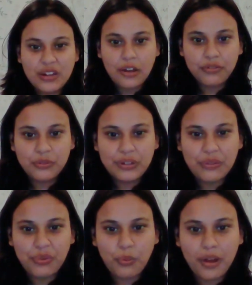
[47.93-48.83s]
Good
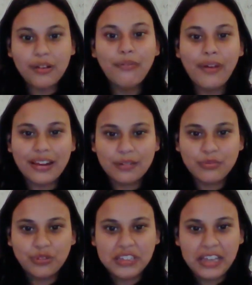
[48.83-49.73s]
afternoon, everyone.
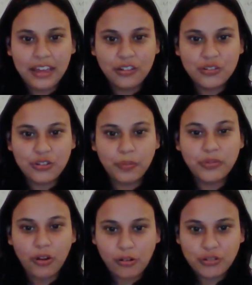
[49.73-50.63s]
Welcome to the
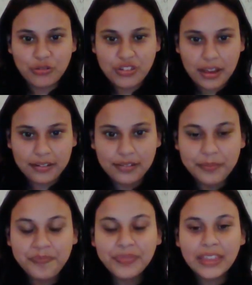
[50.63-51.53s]
AccuJob Talk Show channel.